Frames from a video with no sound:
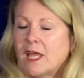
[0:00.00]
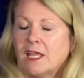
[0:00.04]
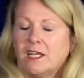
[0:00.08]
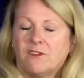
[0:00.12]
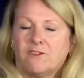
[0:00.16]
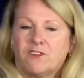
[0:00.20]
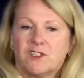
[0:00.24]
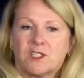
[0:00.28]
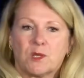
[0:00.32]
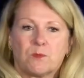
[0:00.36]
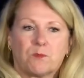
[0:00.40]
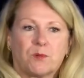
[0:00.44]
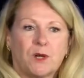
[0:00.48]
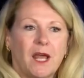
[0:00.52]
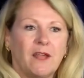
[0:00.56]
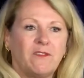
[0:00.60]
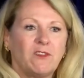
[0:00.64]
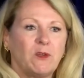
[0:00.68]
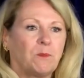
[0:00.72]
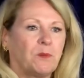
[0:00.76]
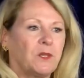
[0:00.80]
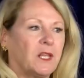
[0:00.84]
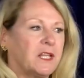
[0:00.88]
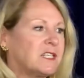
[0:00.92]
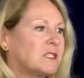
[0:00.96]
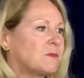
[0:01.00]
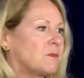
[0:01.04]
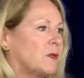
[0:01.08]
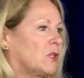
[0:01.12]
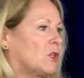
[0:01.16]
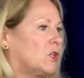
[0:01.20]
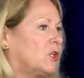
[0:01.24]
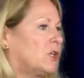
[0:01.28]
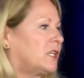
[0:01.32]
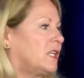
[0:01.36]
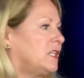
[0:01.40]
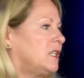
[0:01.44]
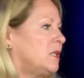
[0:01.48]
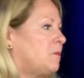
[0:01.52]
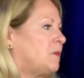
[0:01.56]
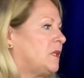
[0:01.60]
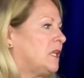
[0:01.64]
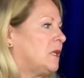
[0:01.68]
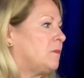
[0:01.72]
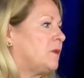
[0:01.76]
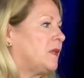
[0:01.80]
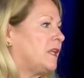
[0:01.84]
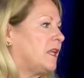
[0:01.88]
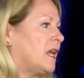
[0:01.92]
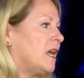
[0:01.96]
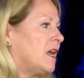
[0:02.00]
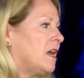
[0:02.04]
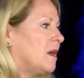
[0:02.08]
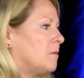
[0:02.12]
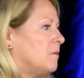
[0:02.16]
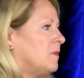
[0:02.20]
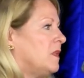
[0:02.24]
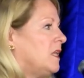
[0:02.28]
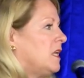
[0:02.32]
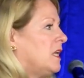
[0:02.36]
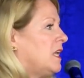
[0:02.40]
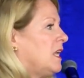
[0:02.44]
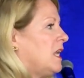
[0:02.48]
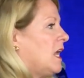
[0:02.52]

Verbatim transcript: And if it's a private placement, look in the PPM